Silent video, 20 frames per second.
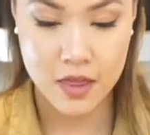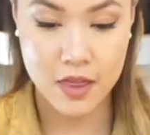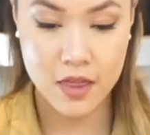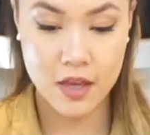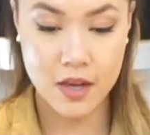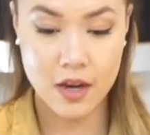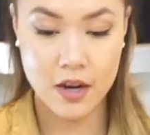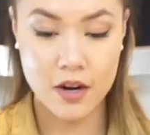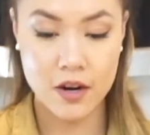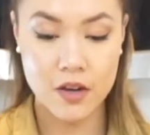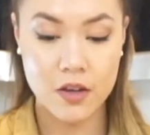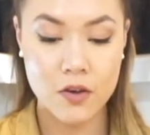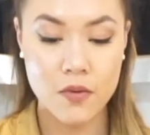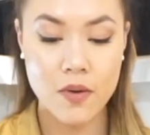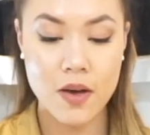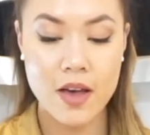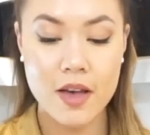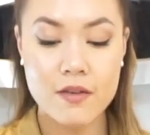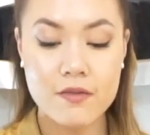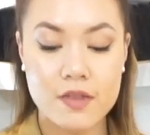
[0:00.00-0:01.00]
there you
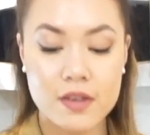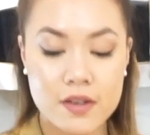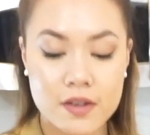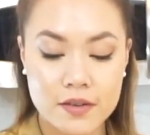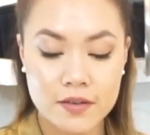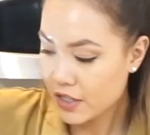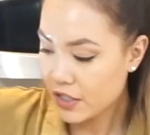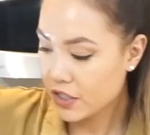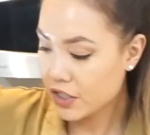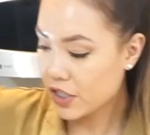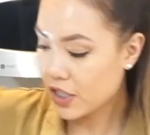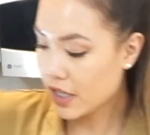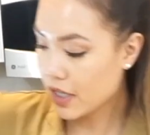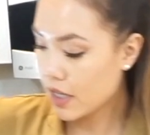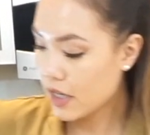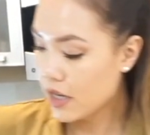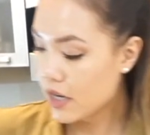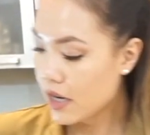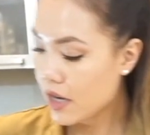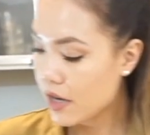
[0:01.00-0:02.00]
have it.
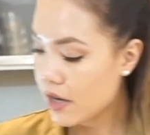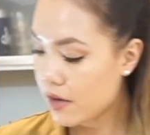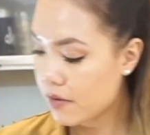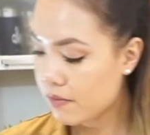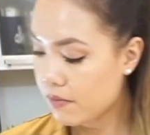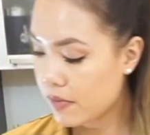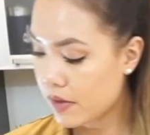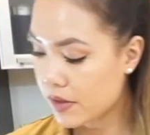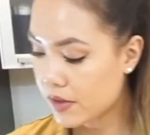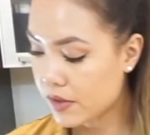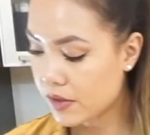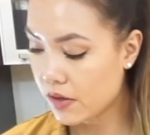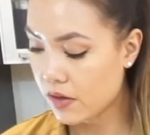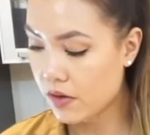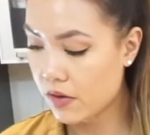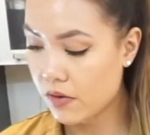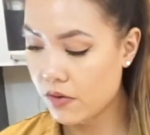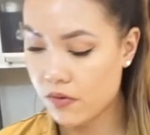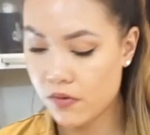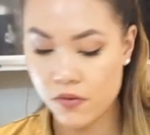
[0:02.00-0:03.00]
Chicken
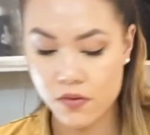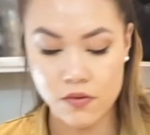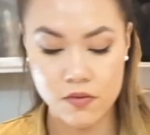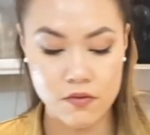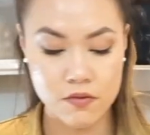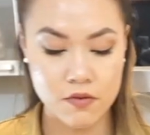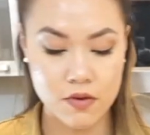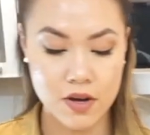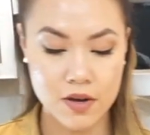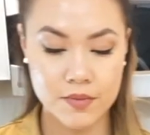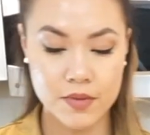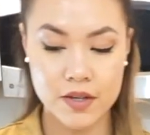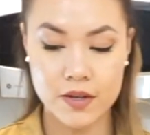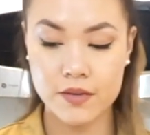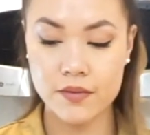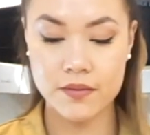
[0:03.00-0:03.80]
miso ramen.